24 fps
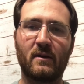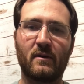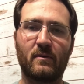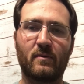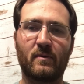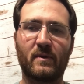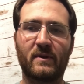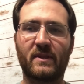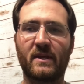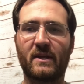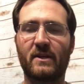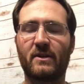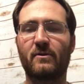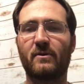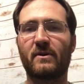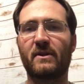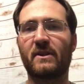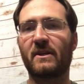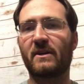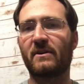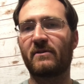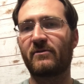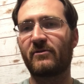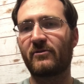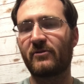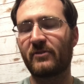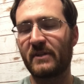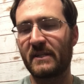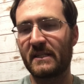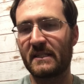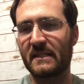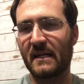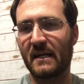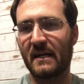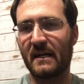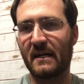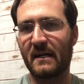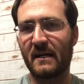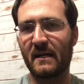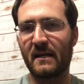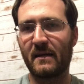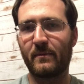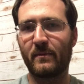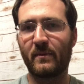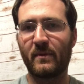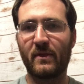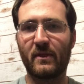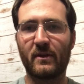what they do in their free
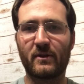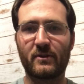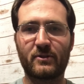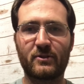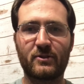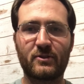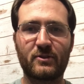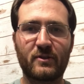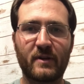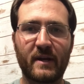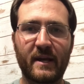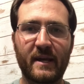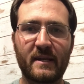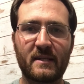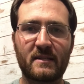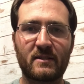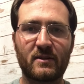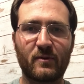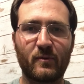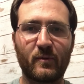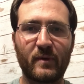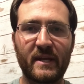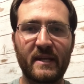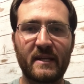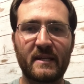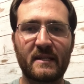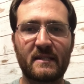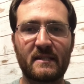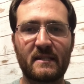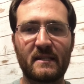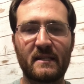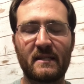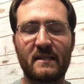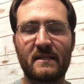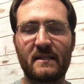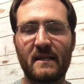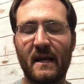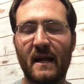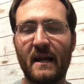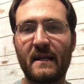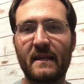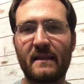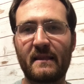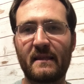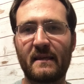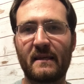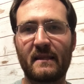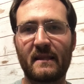time, their strengths, their weaknesses,
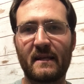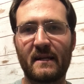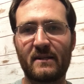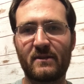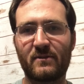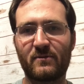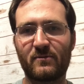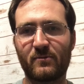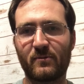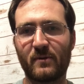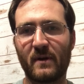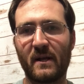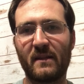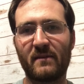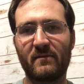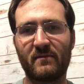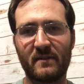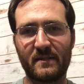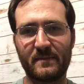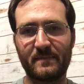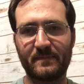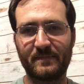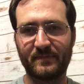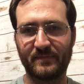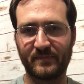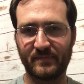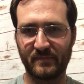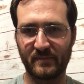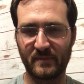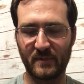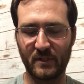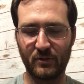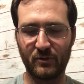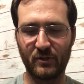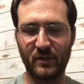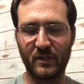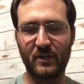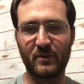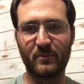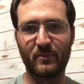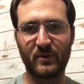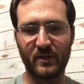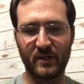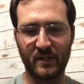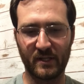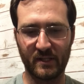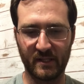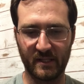anything that is relevant you need to
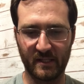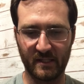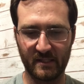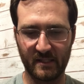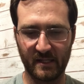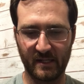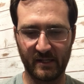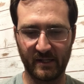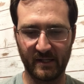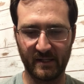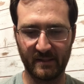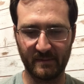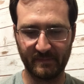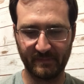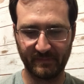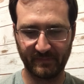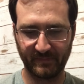put in this area.